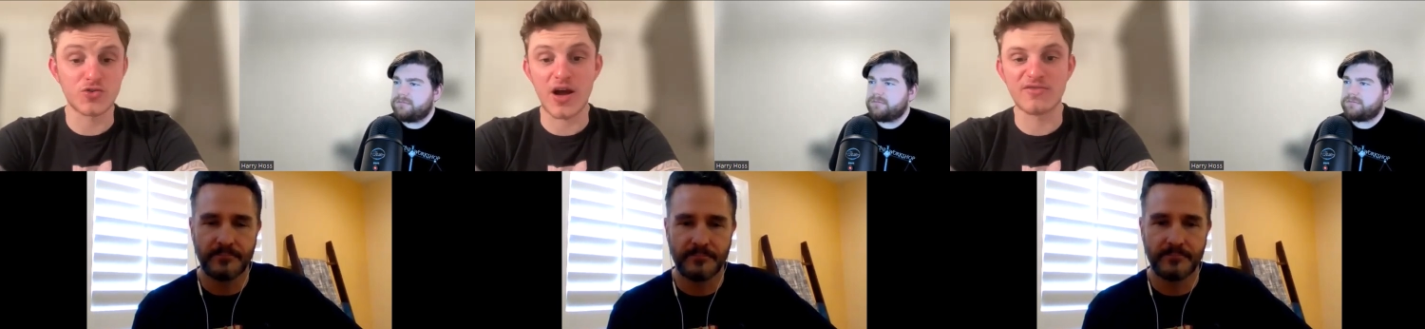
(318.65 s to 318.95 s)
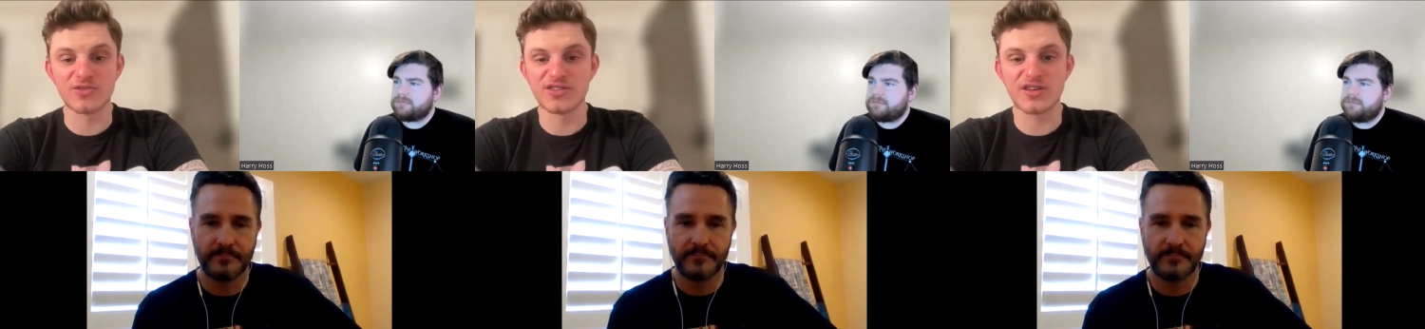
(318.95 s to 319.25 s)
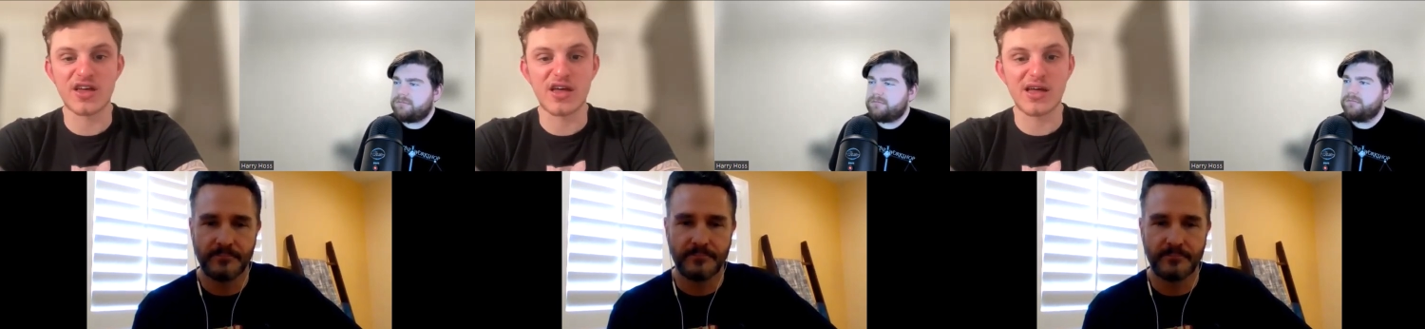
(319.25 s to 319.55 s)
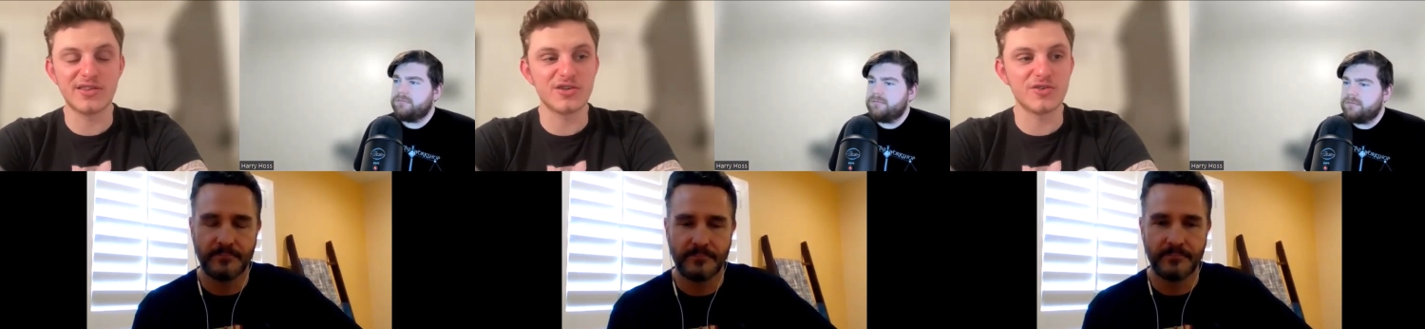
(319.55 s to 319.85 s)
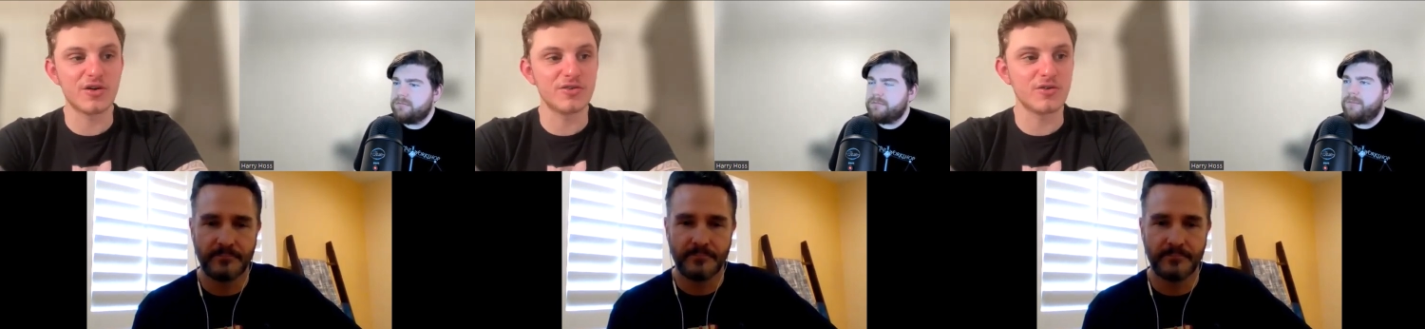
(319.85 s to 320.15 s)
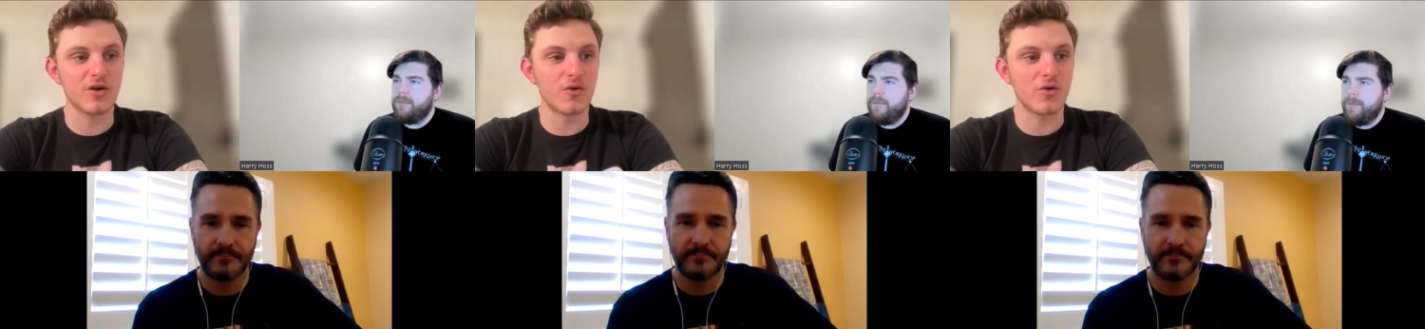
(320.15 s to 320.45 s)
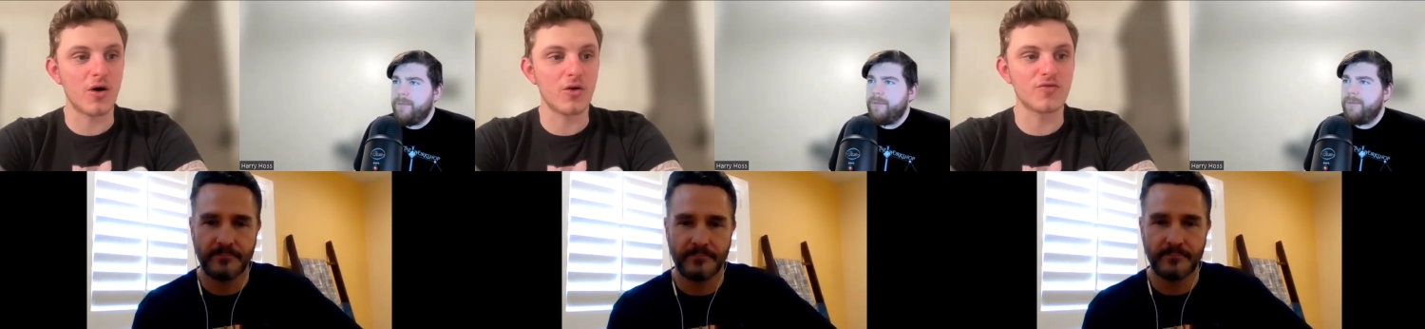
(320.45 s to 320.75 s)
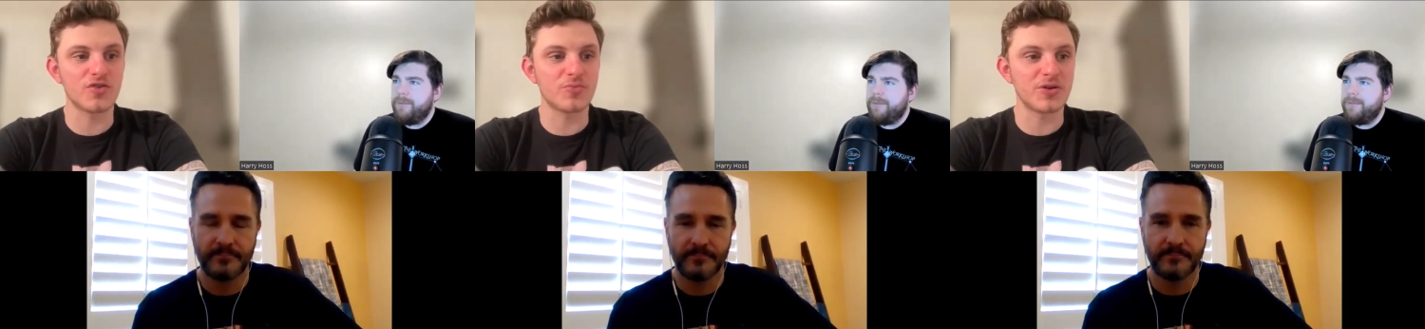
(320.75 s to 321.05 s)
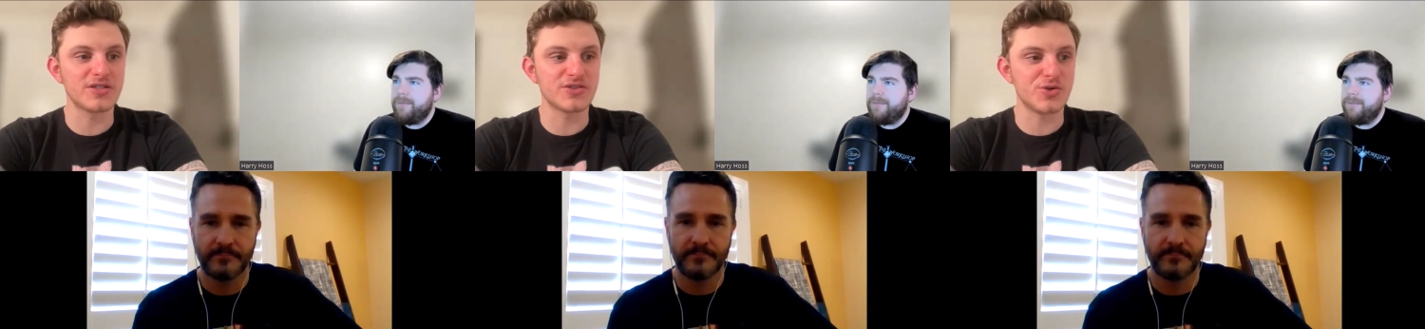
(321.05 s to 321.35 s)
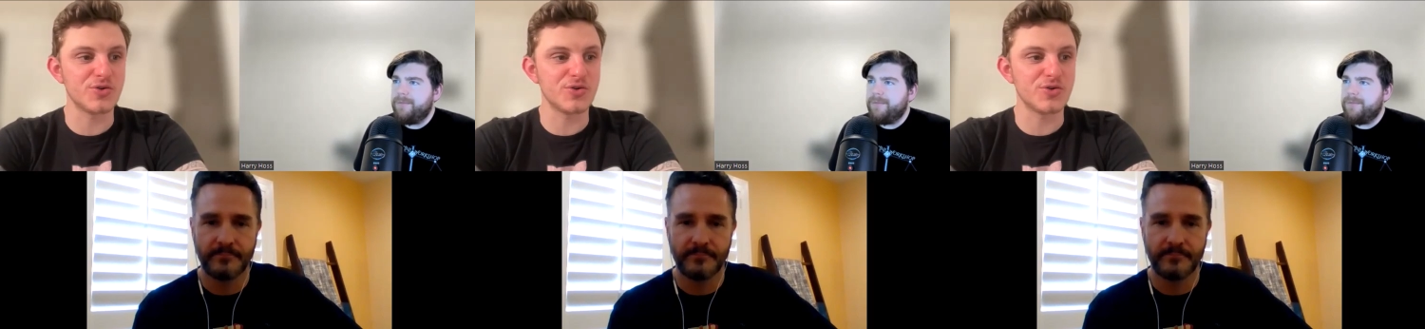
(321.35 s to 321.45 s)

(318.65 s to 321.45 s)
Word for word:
Speaker 1: traveled, and you know you go all over the place. So